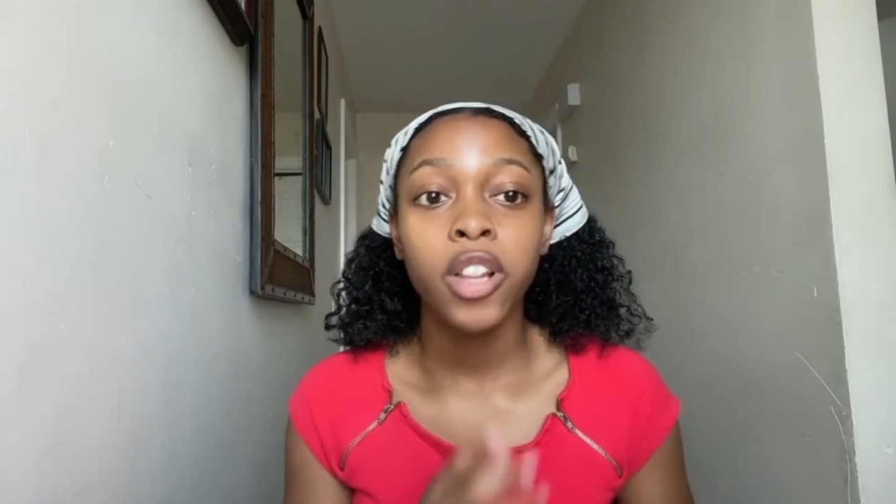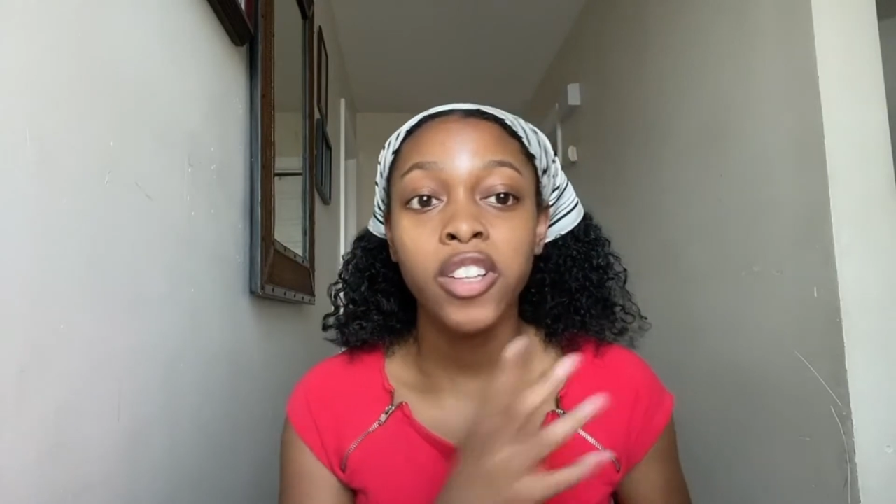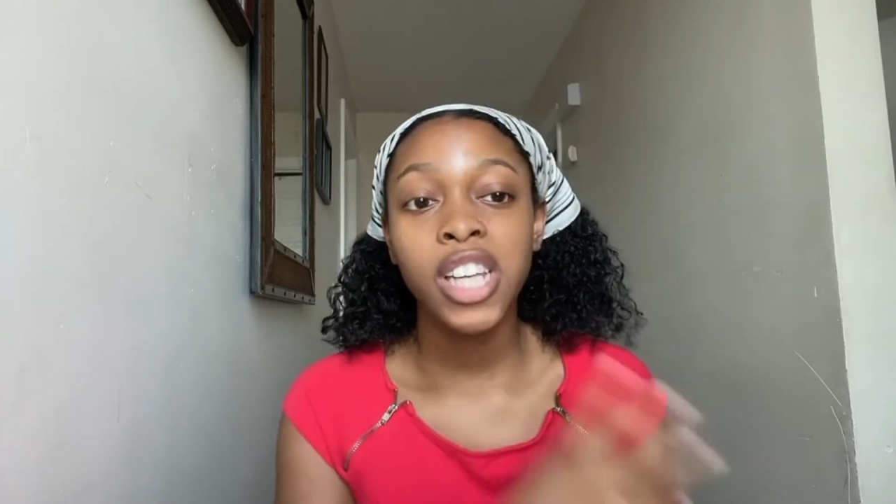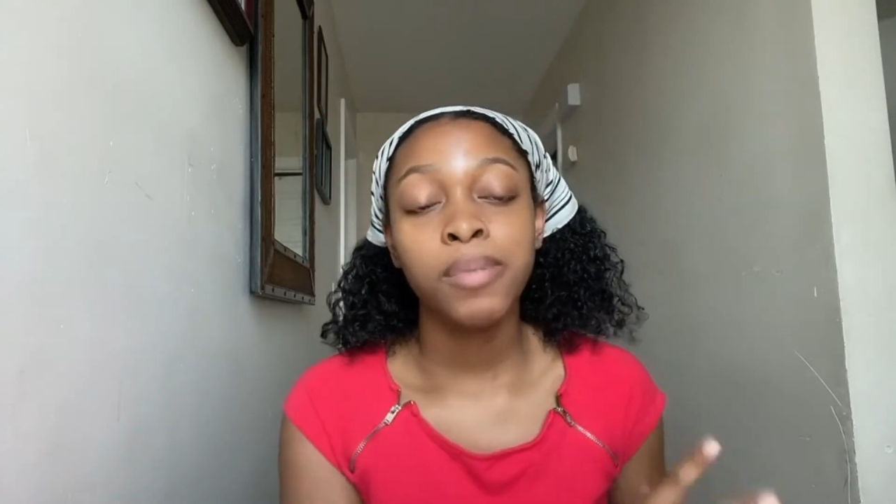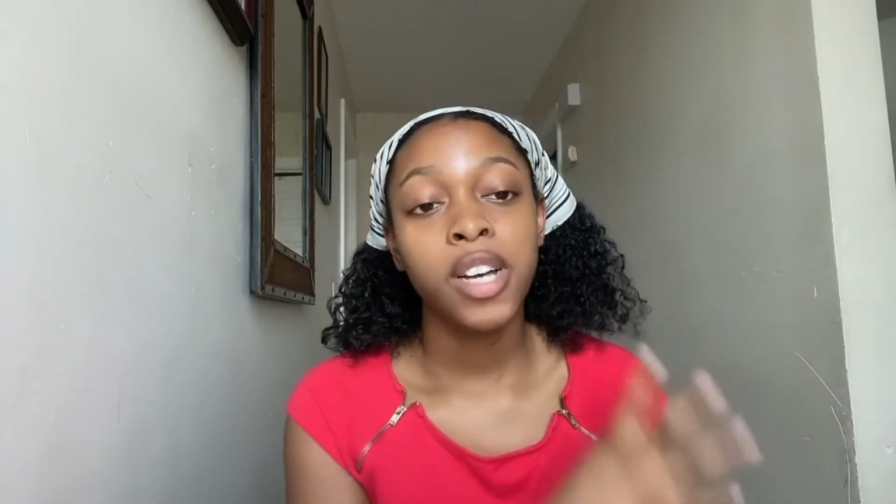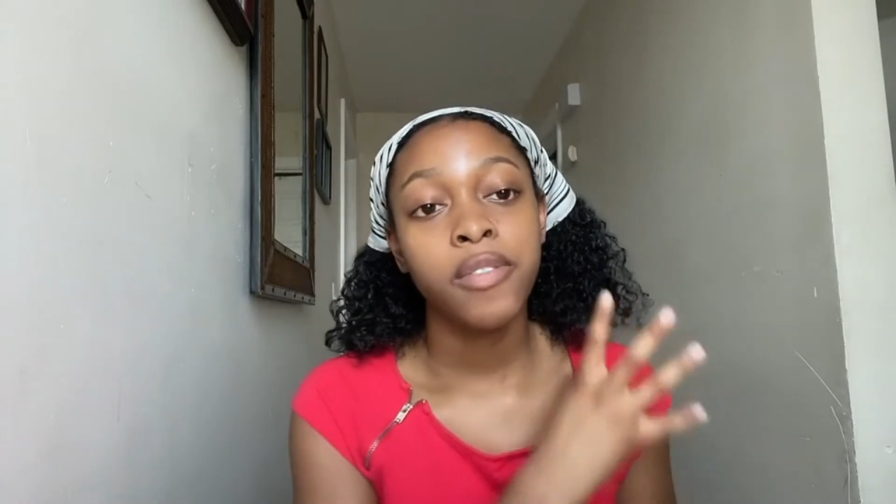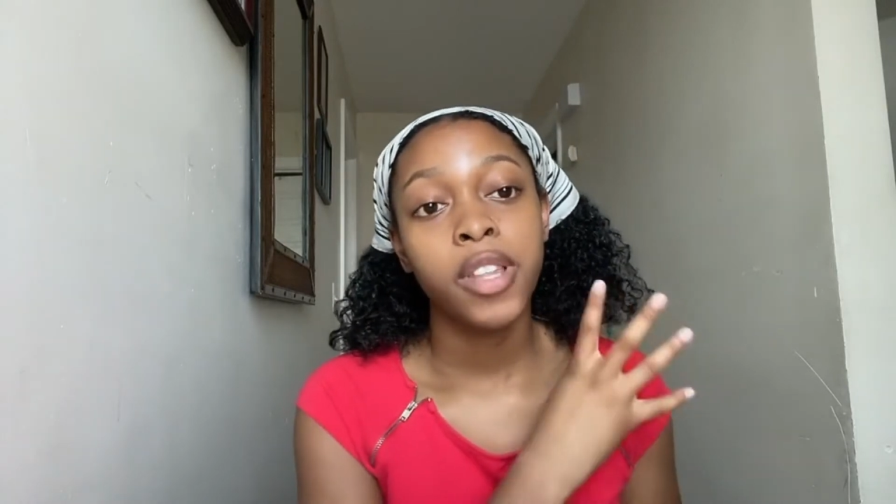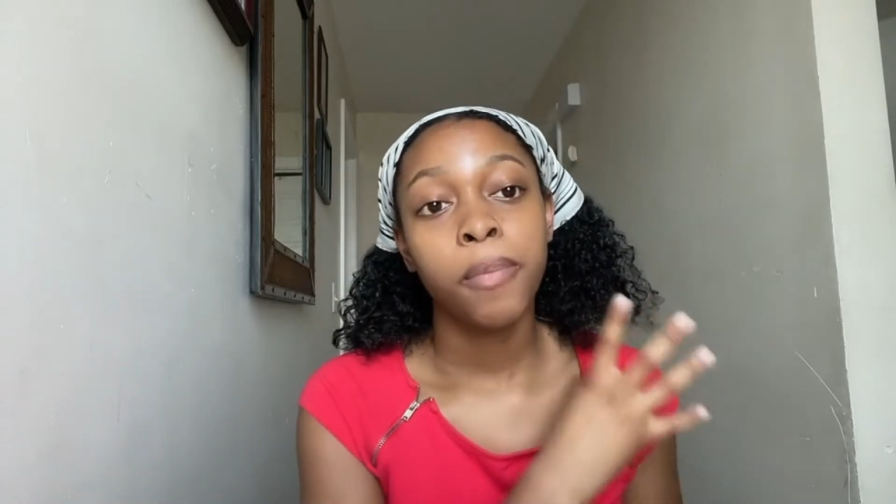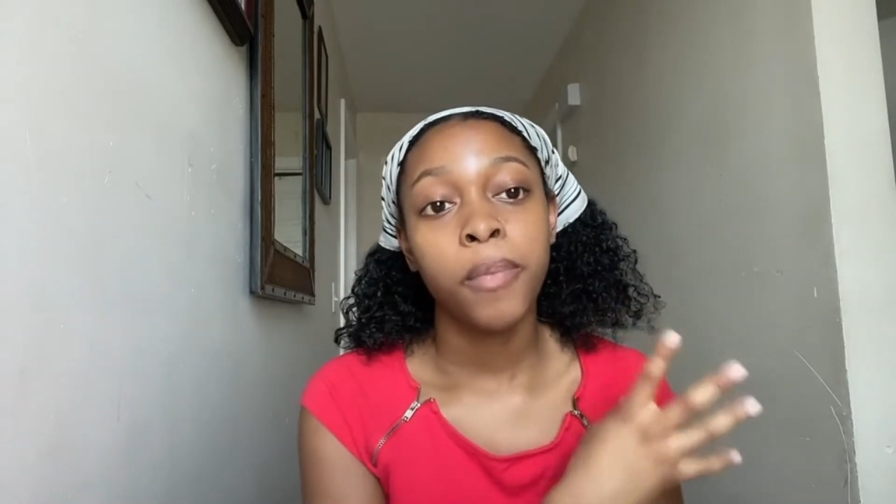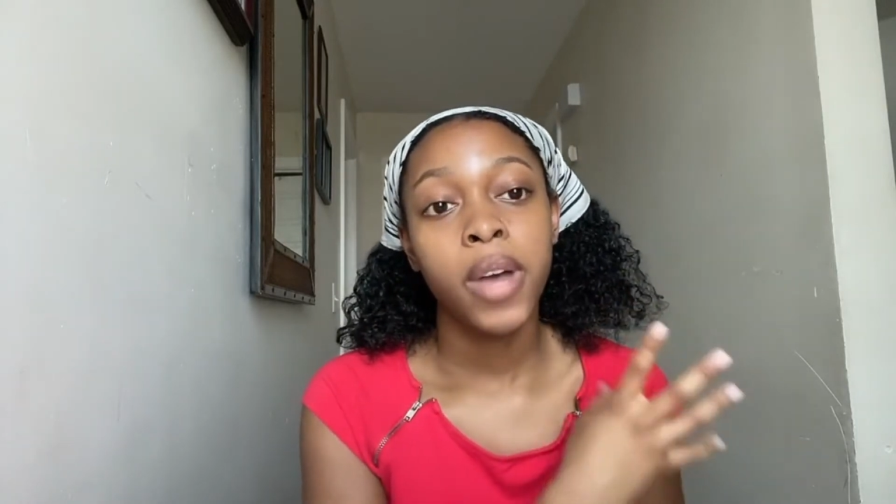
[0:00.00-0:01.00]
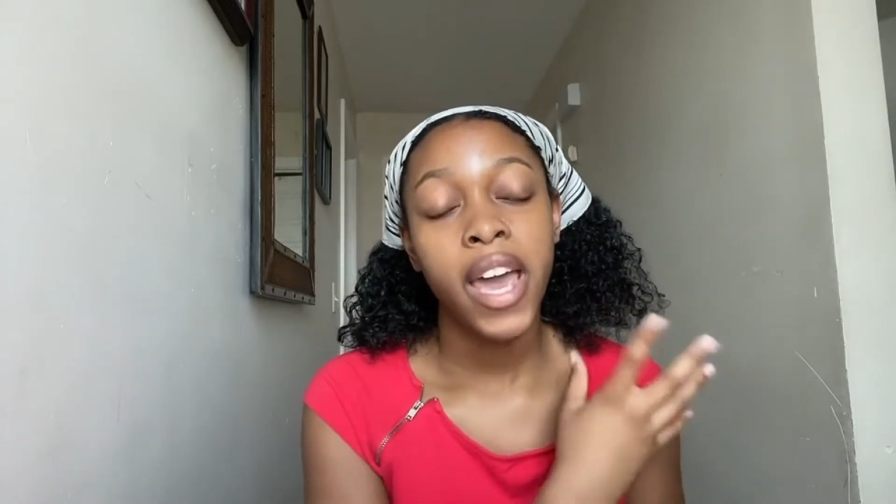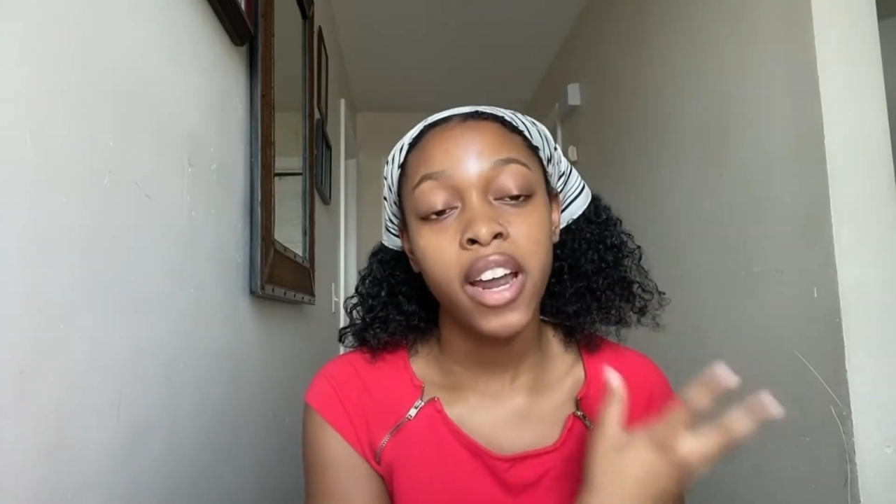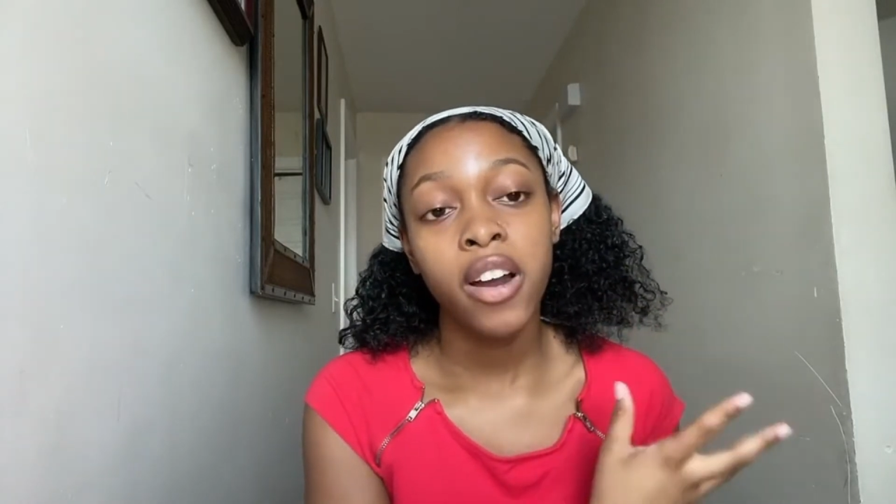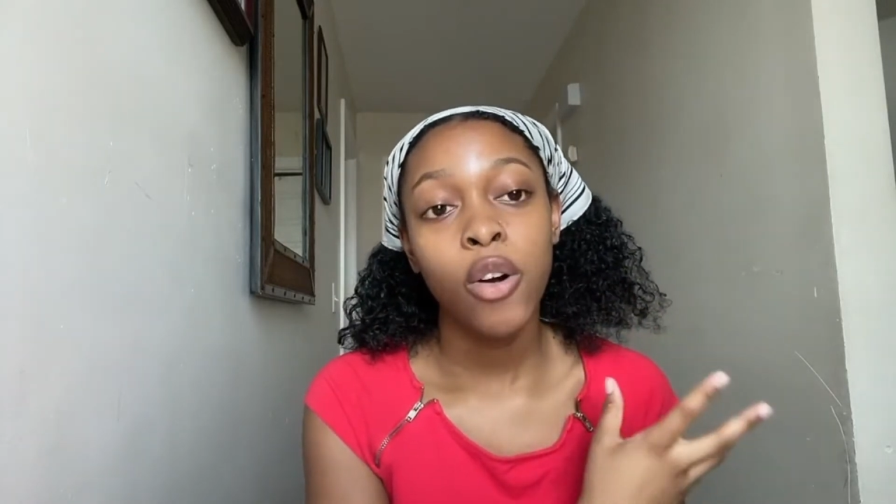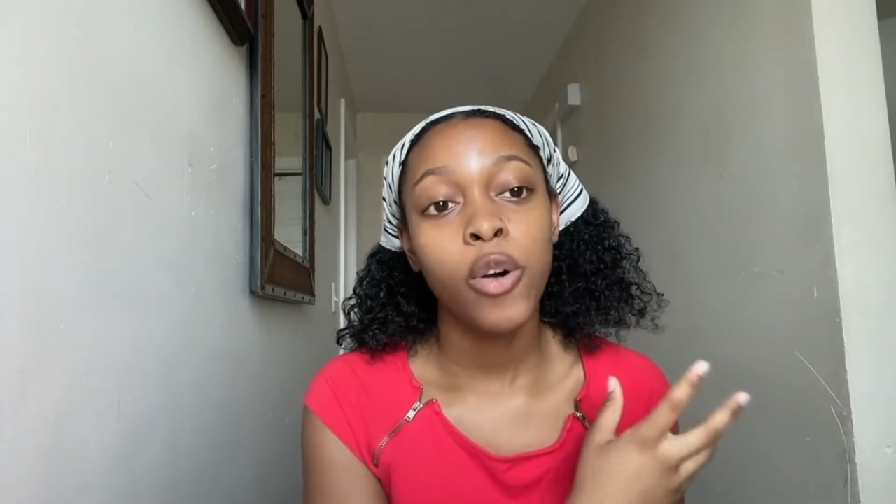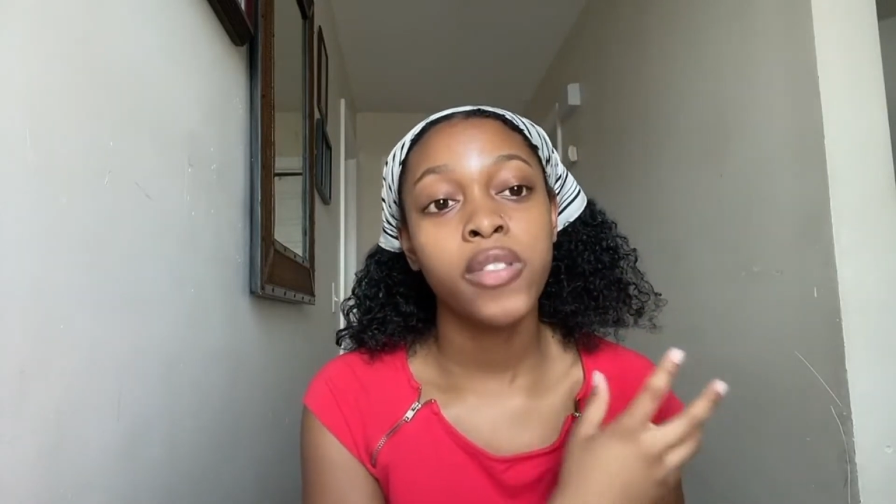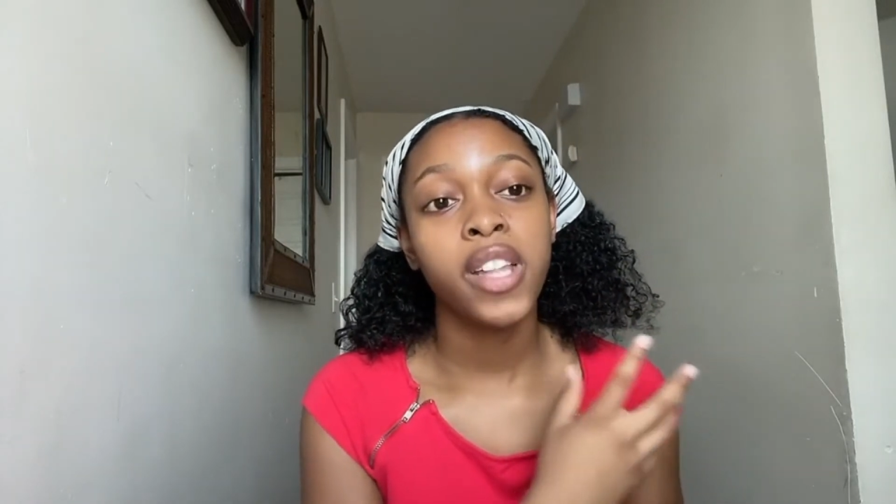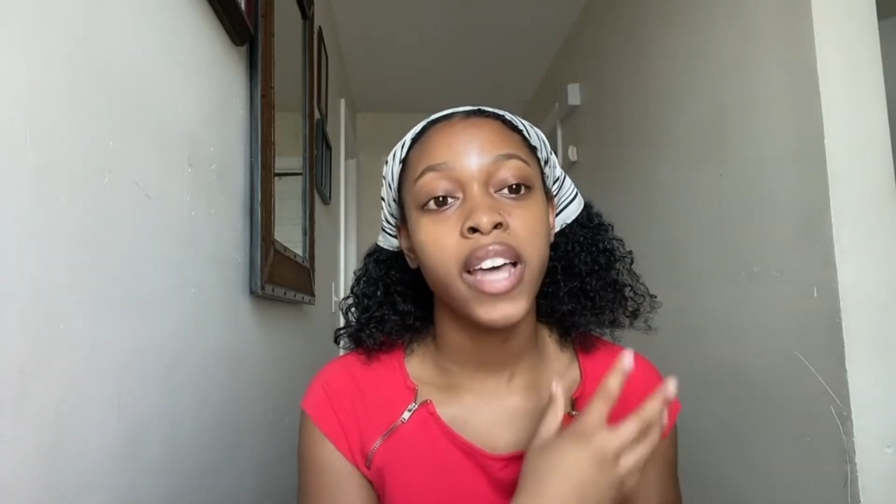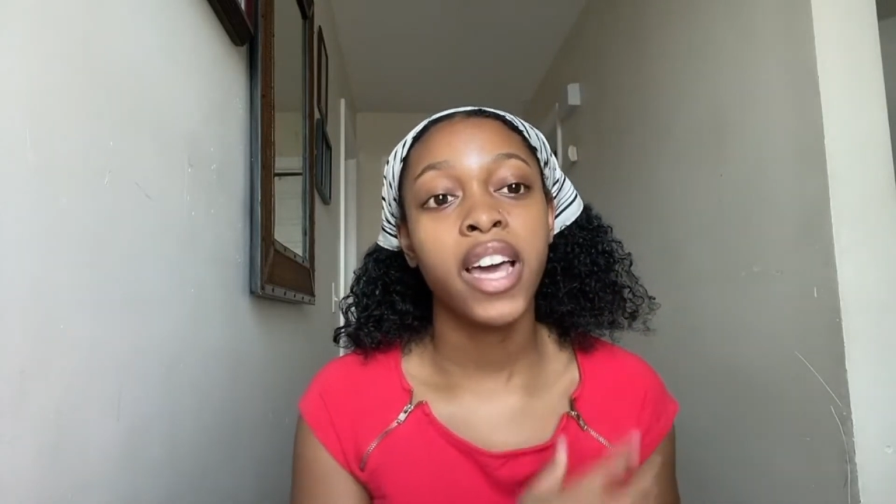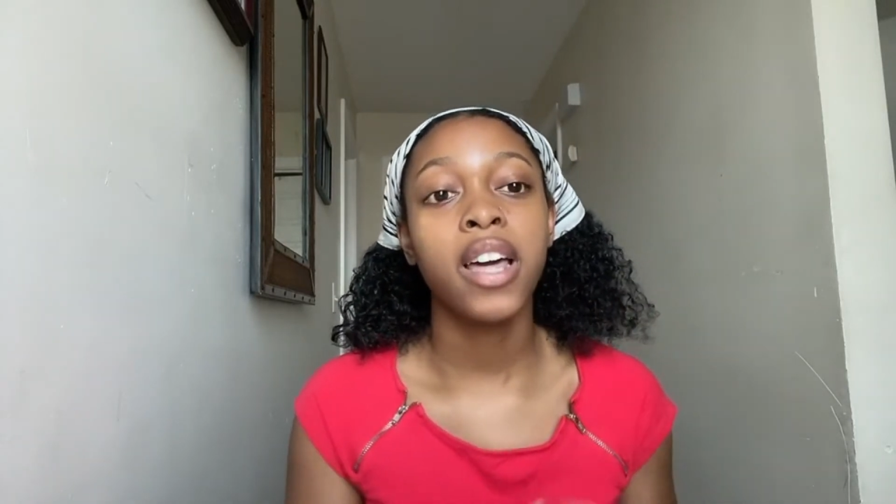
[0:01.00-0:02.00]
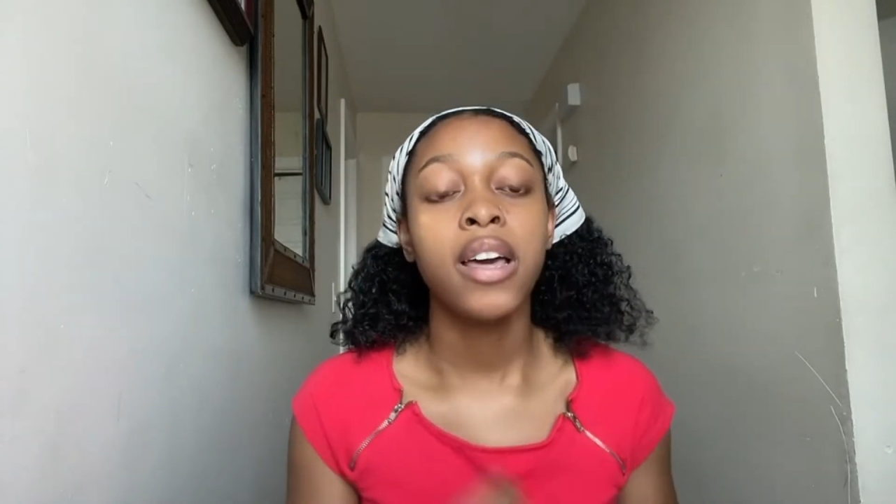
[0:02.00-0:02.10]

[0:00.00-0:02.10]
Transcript: close-ups of the hair or they like